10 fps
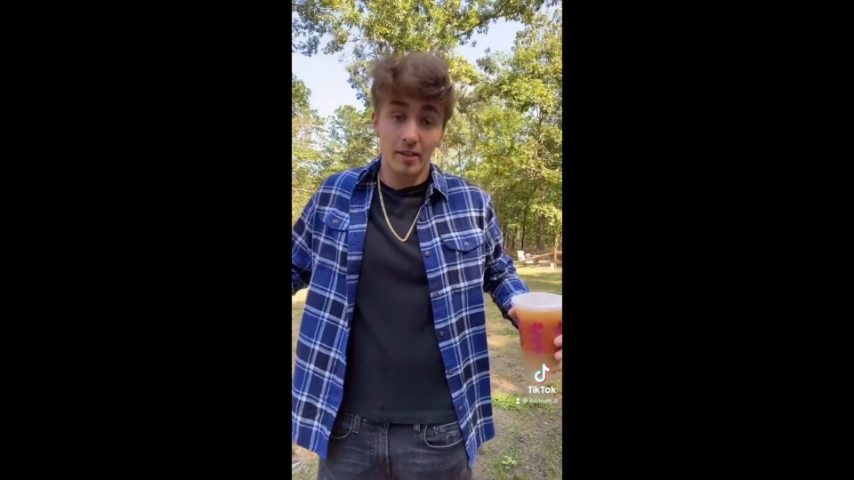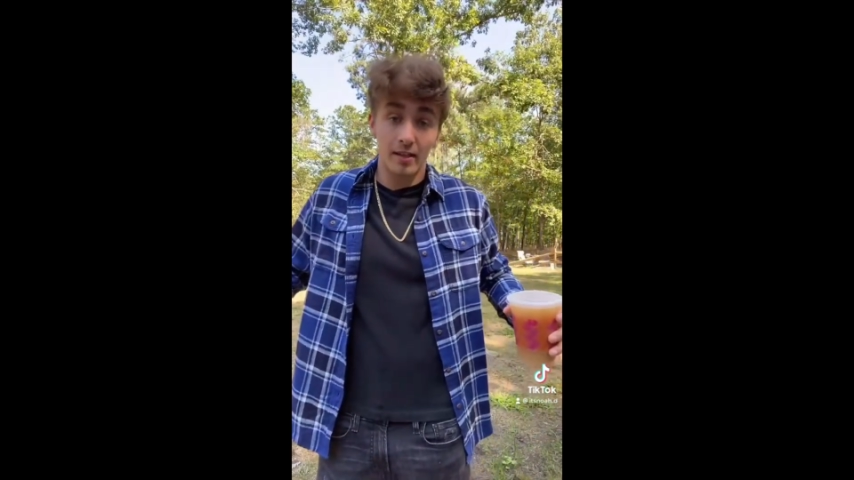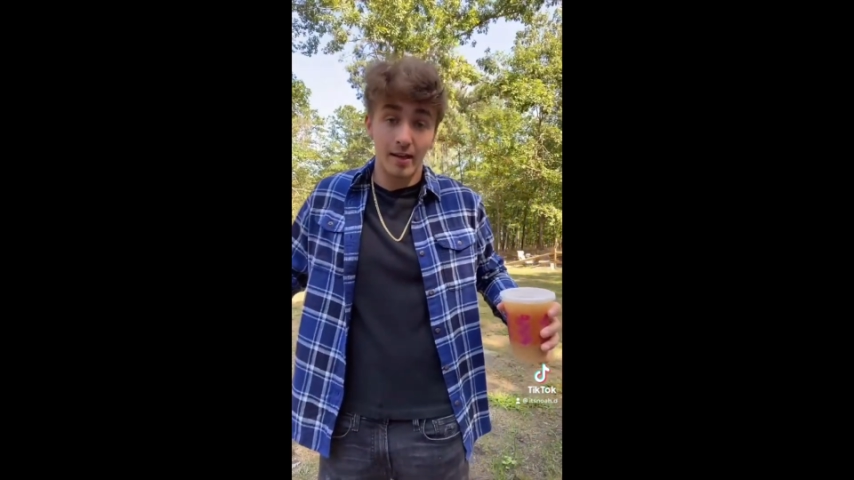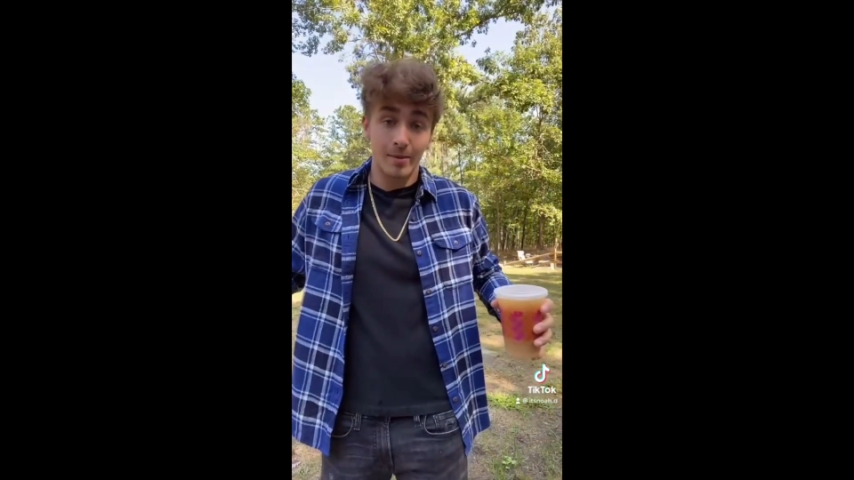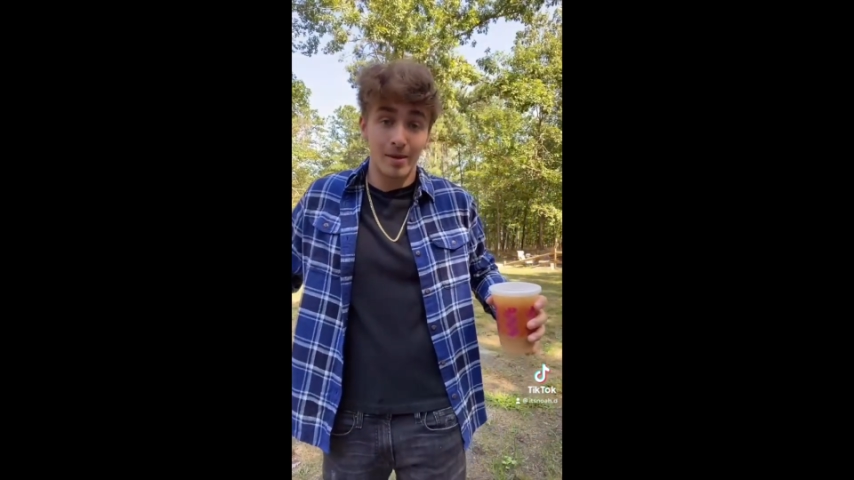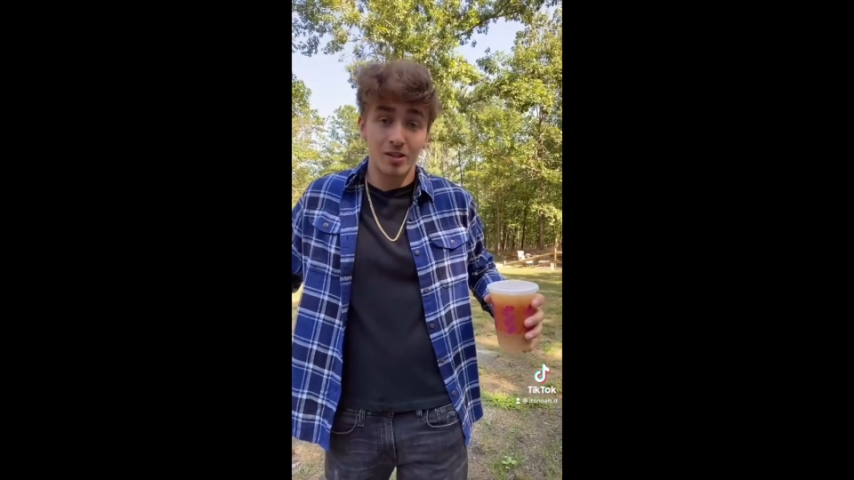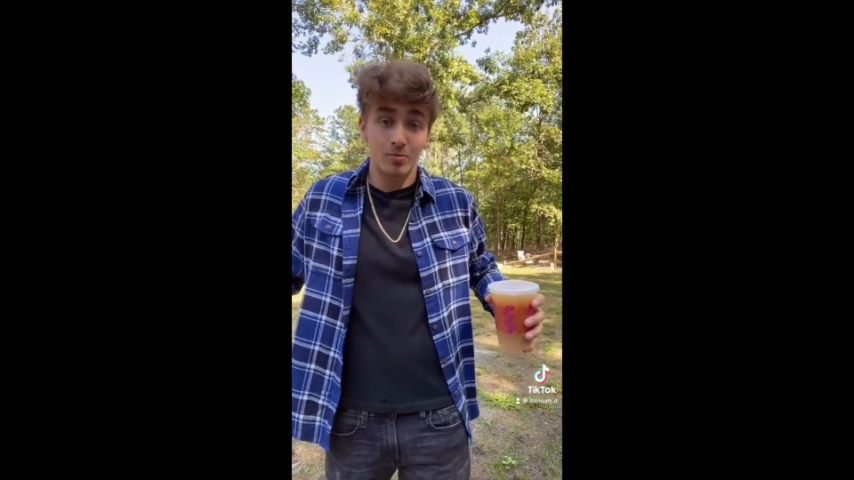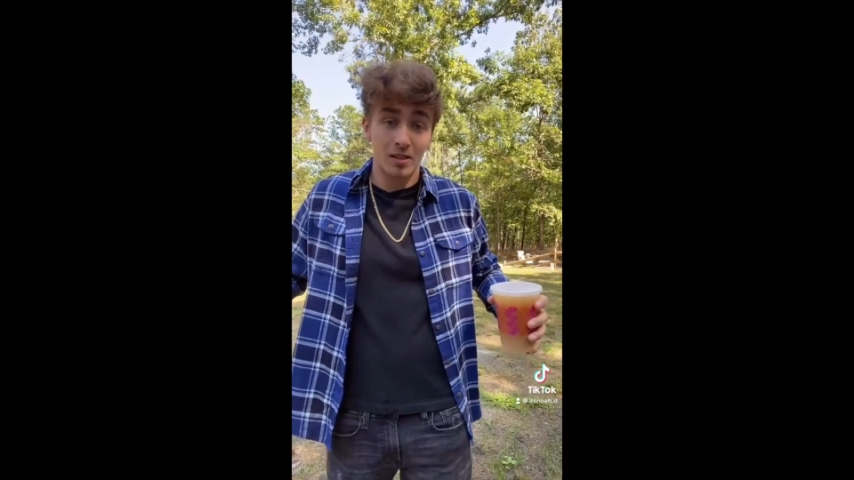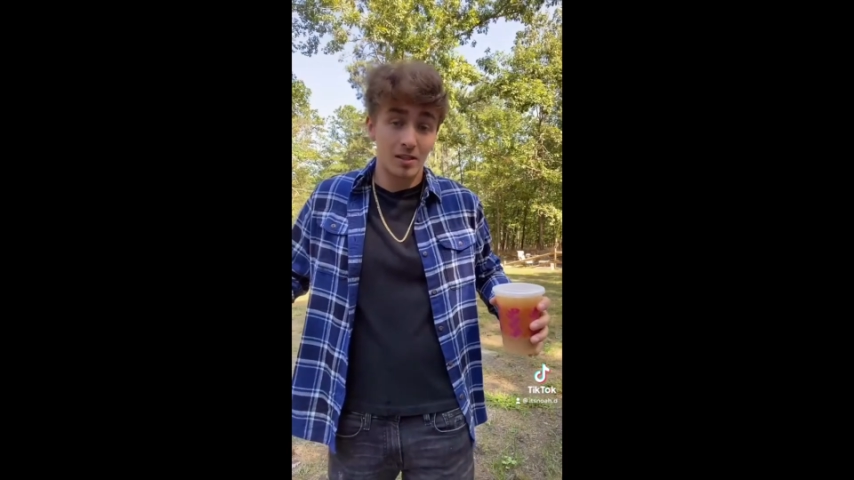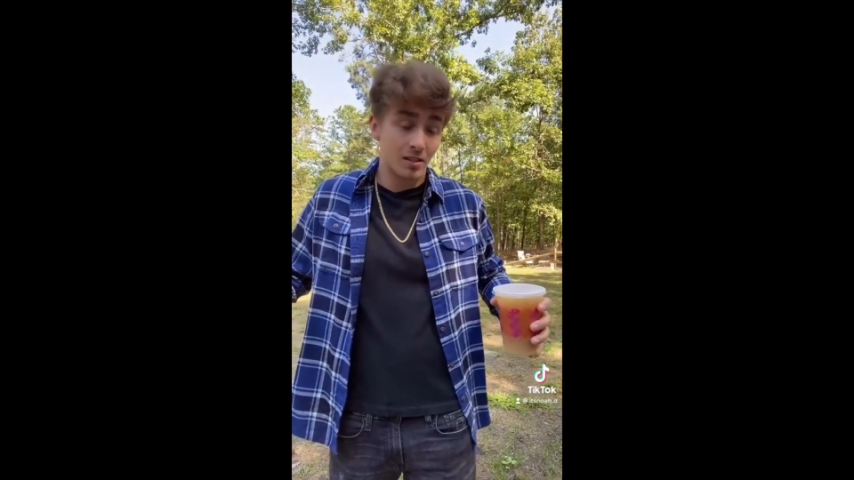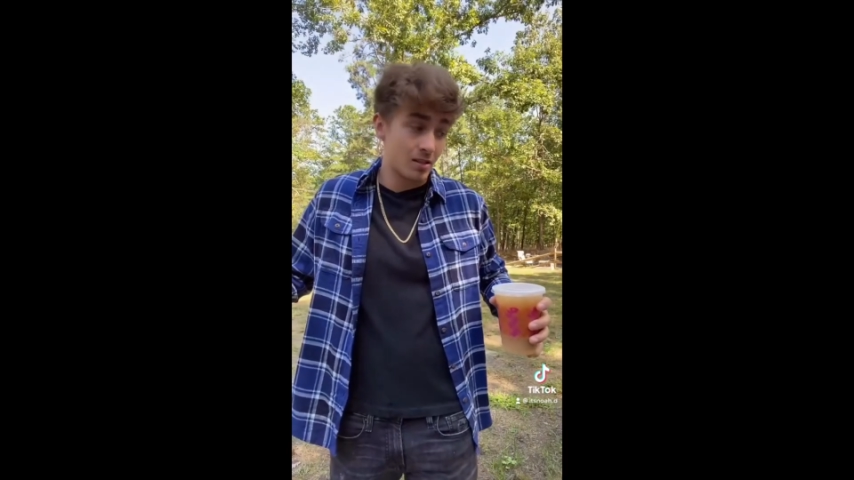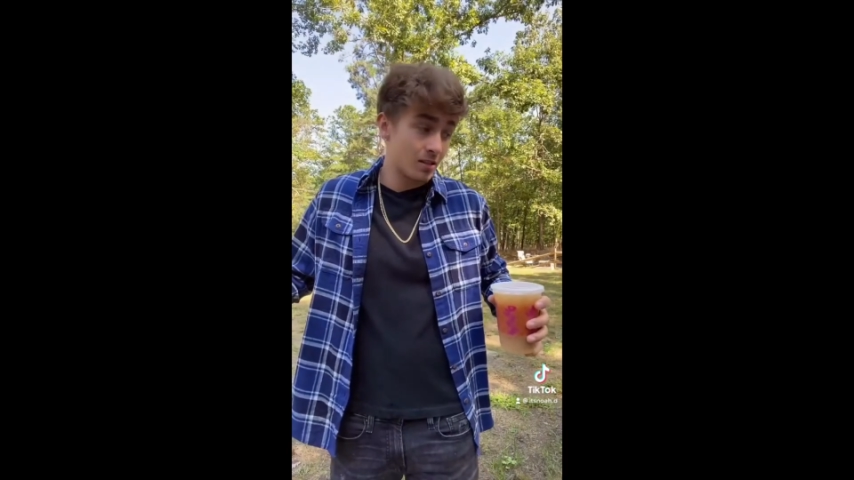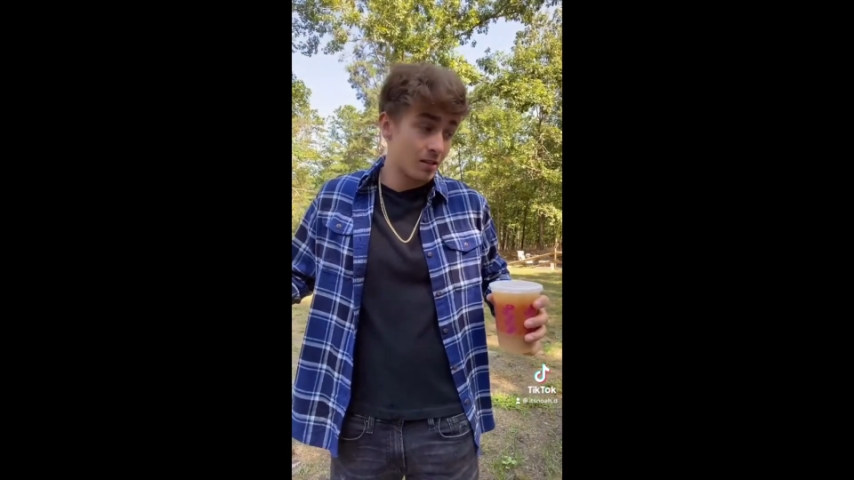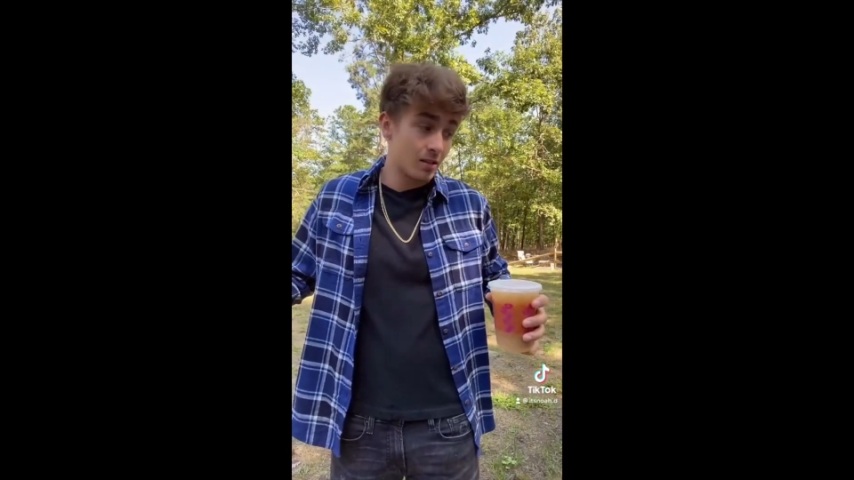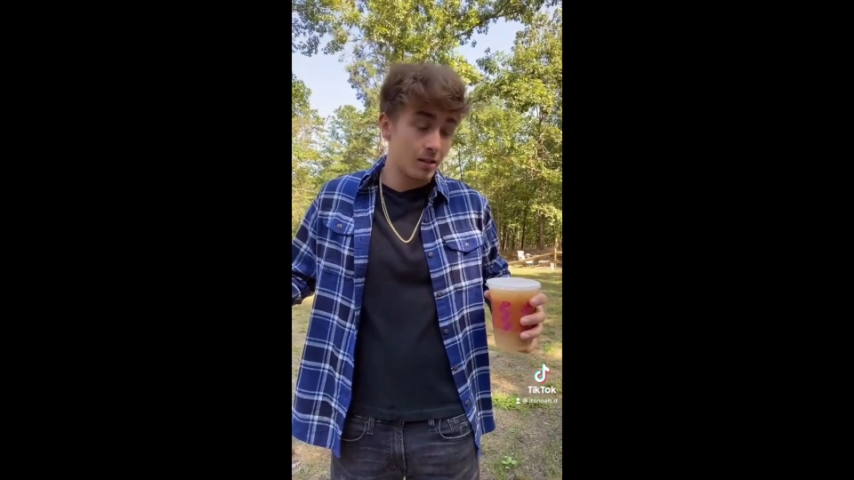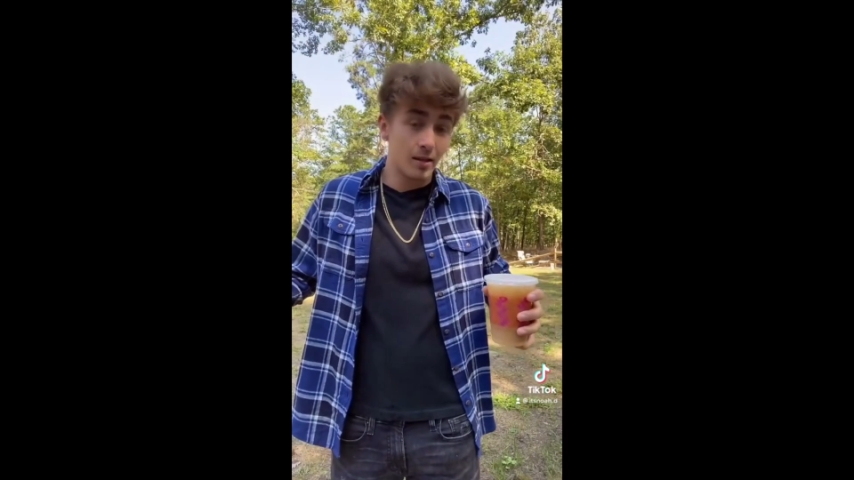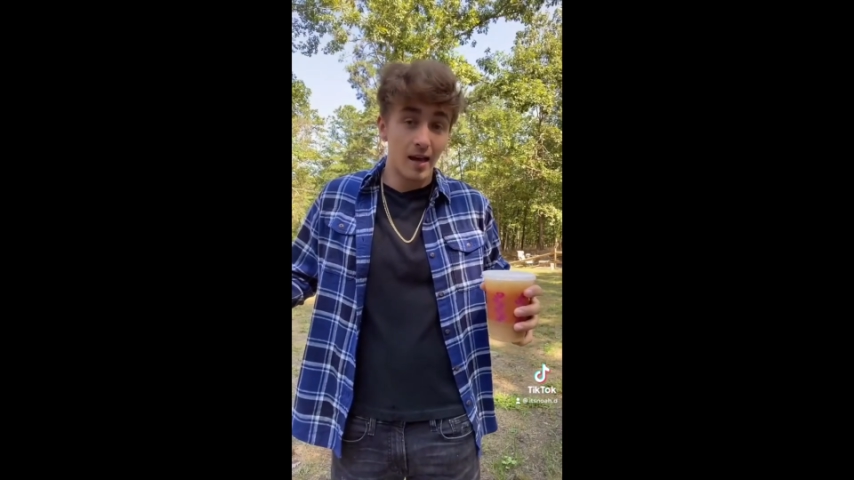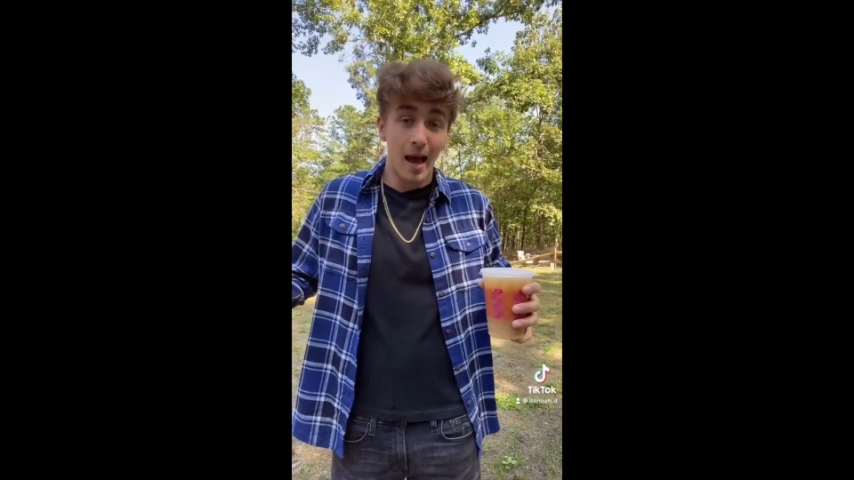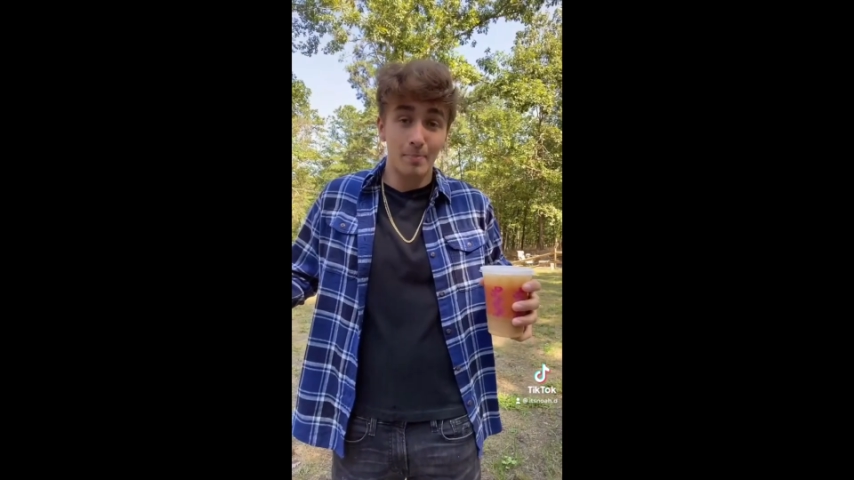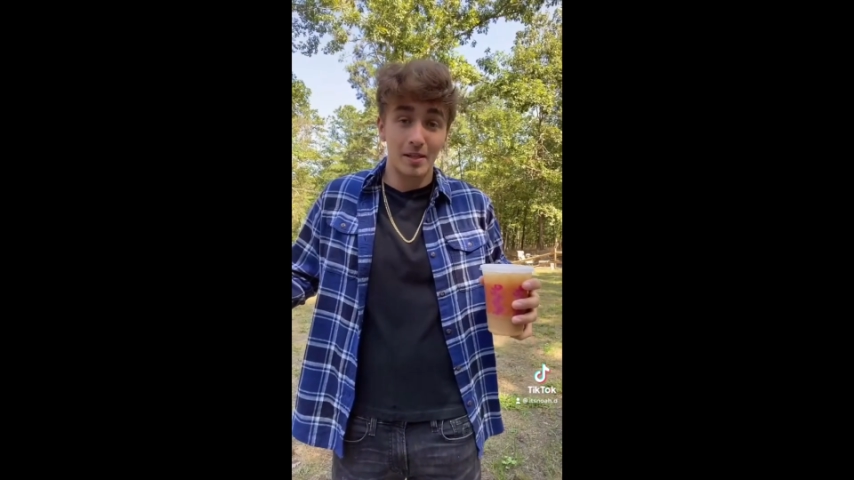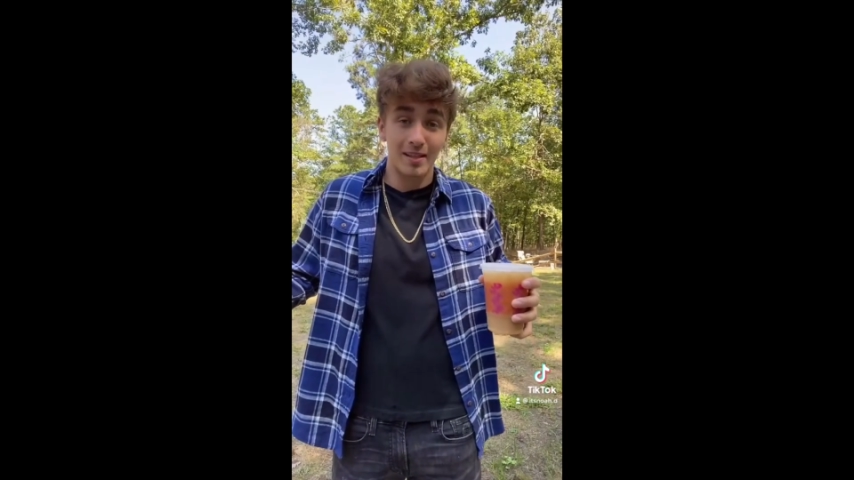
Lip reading: it and it makes me happy.